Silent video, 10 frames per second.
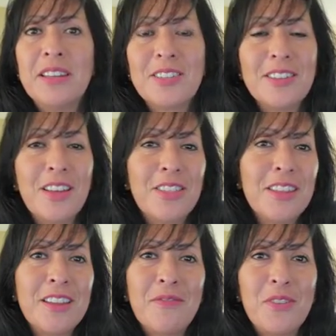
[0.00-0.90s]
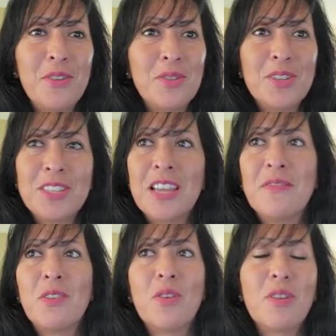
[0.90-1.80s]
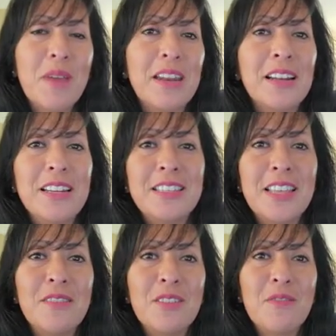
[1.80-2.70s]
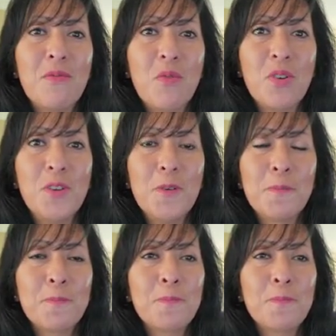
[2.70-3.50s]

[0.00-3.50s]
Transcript: There's nothing for you to save. It automatically saves it for you.